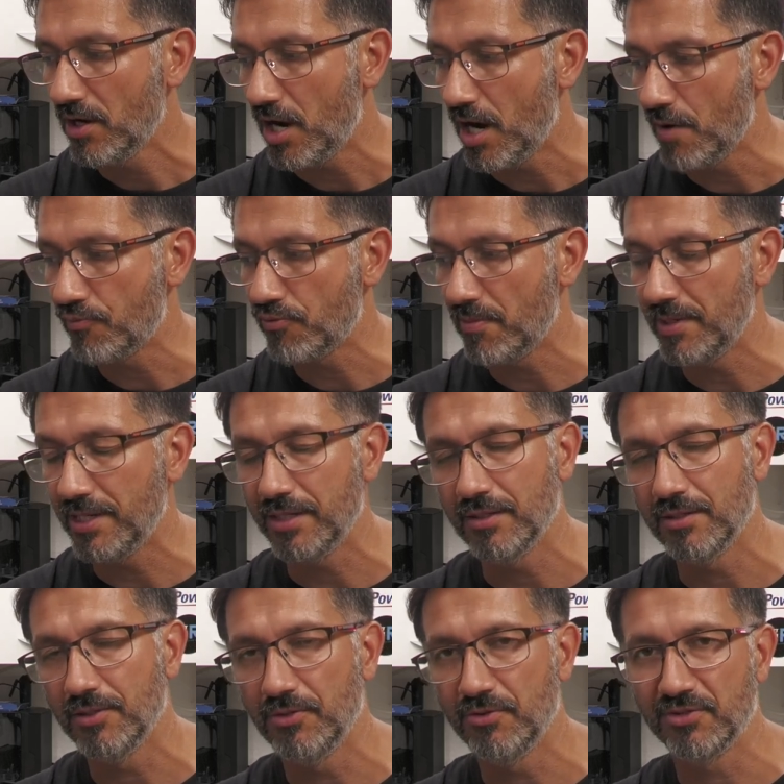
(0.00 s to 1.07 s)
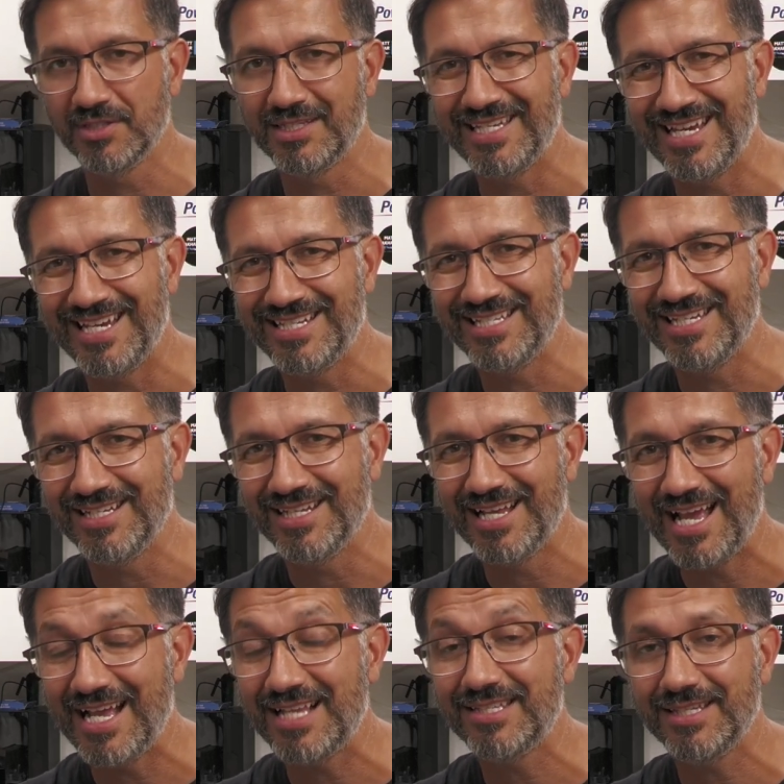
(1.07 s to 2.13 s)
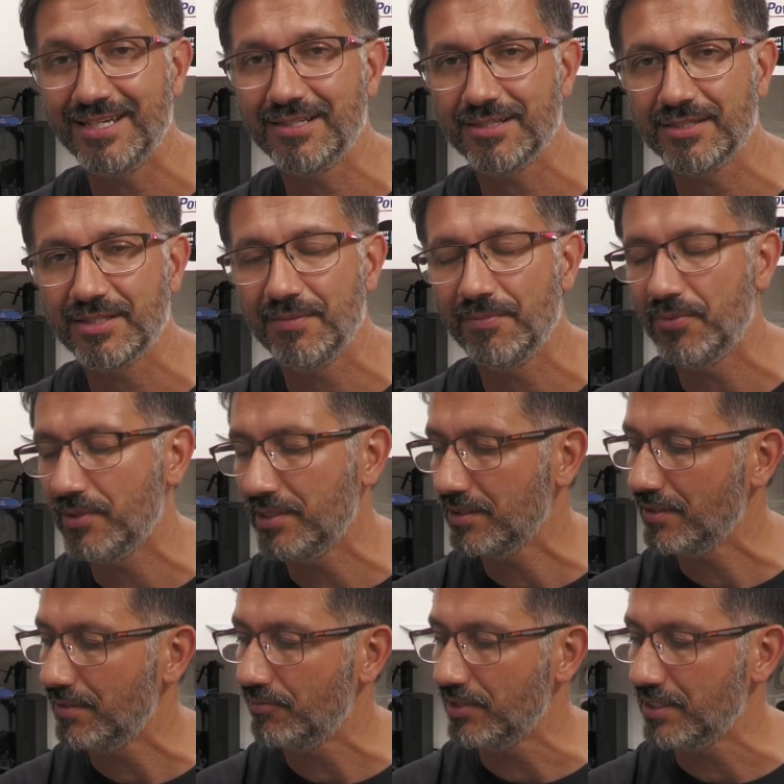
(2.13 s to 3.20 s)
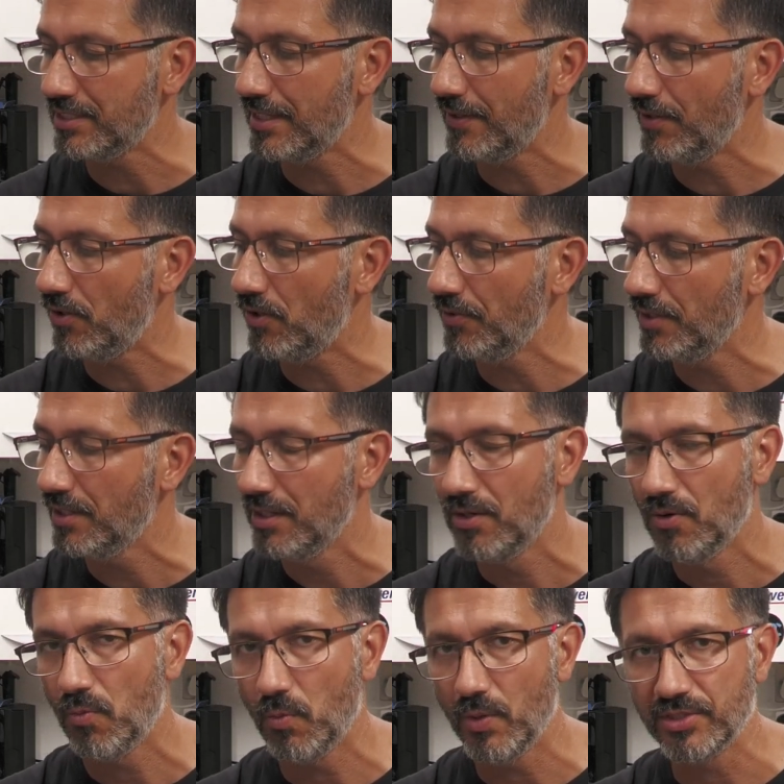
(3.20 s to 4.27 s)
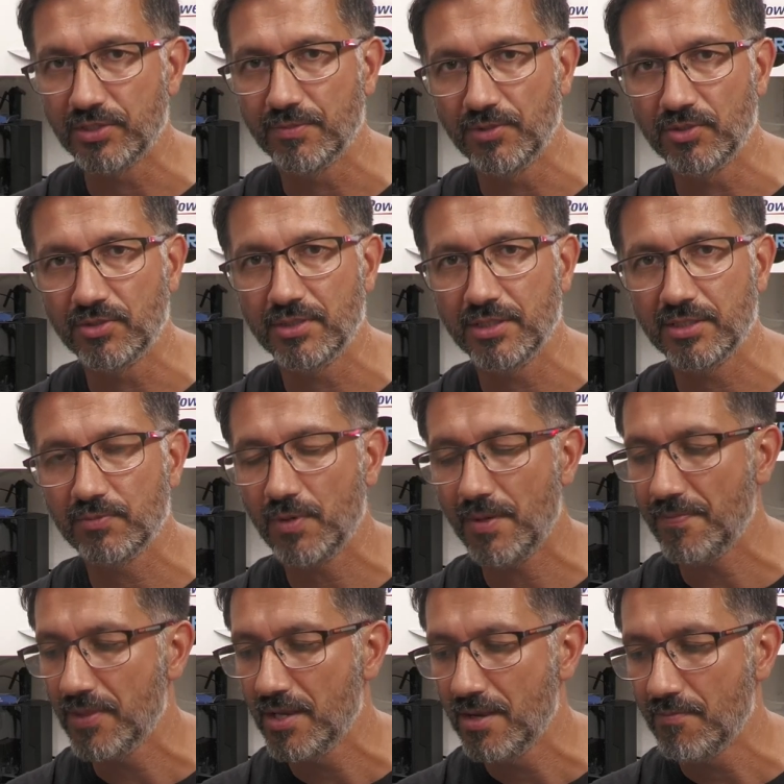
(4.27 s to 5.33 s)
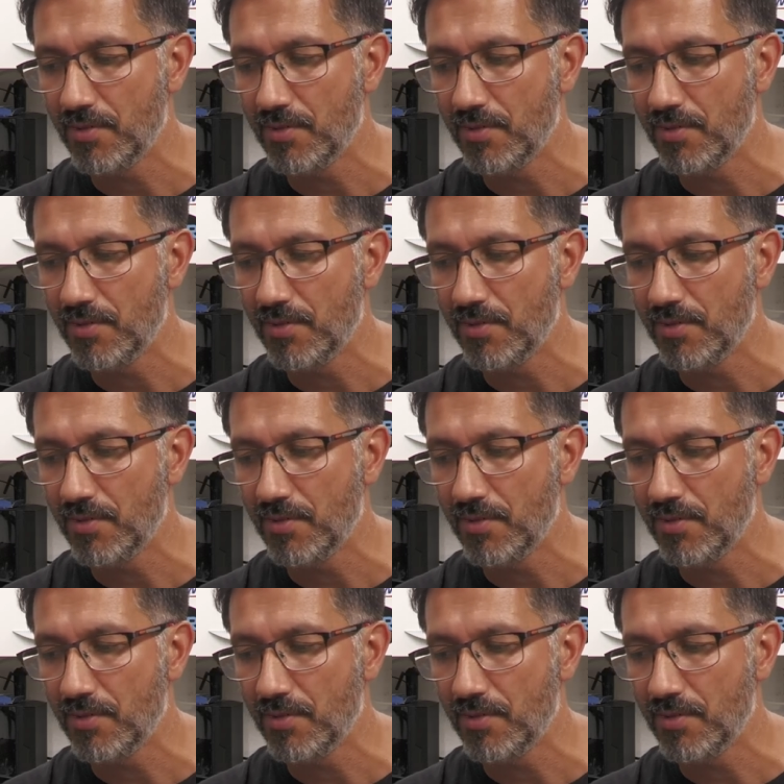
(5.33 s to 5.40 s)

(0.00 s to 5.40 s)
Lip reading: I'll probably lose the T18SZ at some point. I'll probably sell that on once I'm used to this one.